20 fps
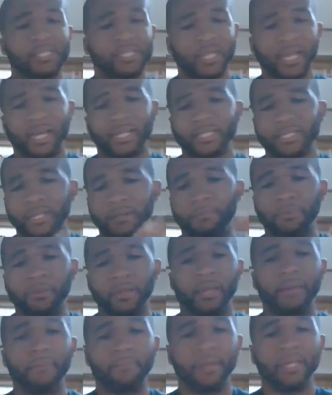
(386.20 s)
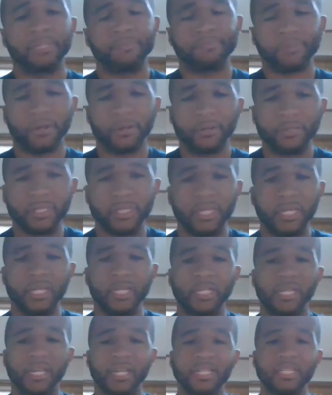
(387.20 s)
guys, get a plant-based protein
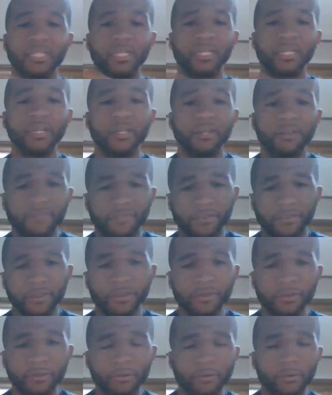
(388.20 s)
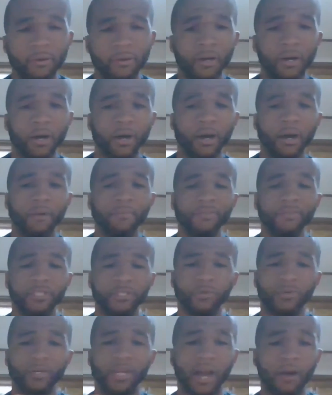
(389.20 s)
that is good for you. This is
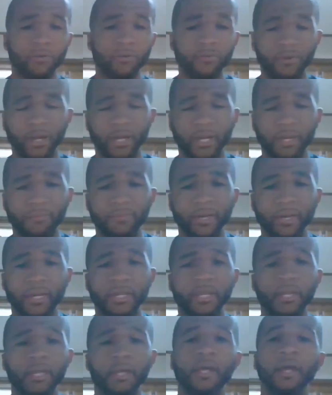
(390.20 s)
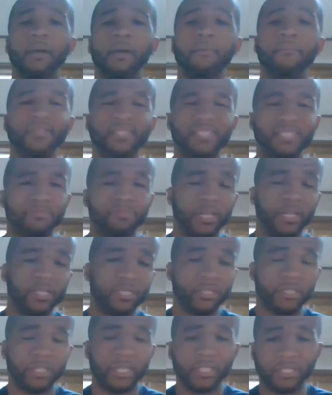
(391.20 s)
one I would recommend, but just make
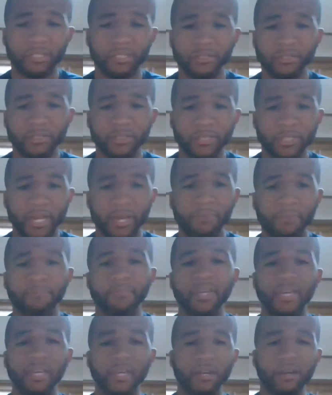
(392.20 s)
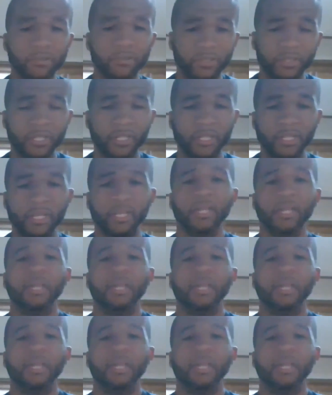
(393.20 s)
sure that you do that. Be healthy